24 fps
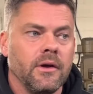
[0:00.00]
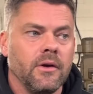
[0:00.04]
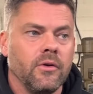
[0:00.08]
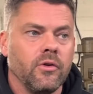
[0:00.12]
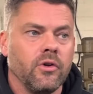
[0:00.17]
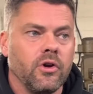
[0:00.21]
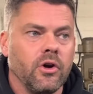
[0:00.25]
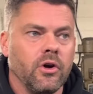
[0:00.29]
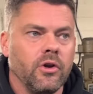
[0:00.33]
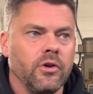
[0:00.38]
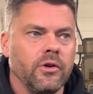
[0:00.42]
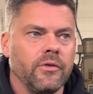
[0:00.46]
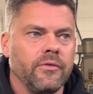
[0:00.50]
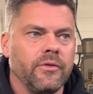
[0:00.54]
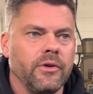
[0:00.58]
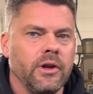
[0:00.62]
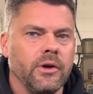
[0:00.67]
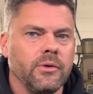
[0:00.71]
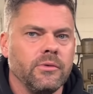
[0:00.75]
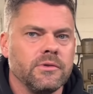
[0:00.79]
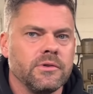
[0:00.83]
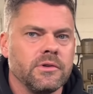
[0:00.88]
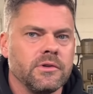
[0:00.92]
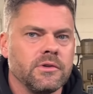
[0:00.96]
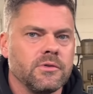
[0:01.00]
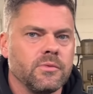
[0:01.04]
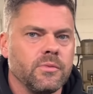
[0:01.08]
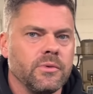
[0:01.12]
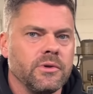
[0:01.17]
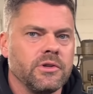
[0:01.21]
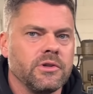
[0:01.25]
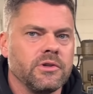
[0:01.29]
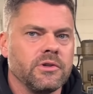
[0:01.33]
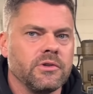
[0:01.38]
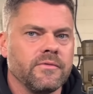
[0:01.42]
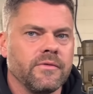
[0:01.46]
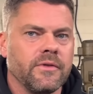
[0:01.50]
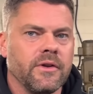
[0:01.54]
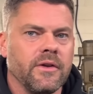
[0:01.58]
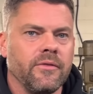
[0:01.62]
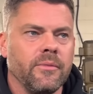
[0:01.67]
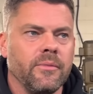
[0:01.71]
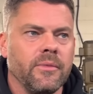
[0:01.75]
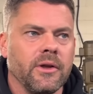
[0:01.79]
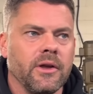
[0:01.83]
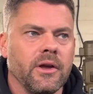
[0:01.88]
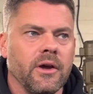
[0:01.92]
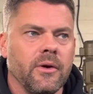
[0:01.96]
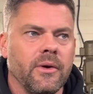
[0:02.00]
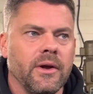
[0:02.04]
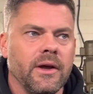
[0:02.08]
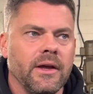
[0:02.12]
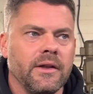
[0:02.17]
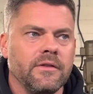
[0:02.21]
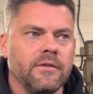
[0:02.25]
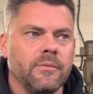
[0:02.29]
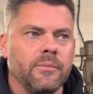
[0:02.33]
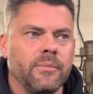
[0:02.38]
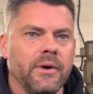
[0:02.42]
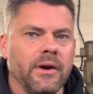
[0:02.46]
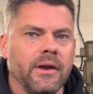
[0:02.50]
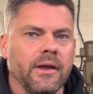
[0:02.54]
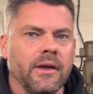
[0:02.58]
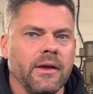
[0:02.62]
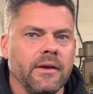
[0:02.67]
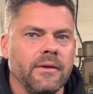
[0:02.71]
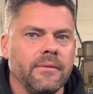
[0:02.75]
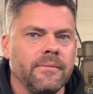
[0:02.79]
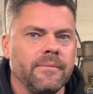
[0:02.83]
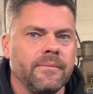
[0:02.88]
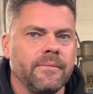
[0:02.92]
Got another Lotus, which I've given him the go-ahead to bring in.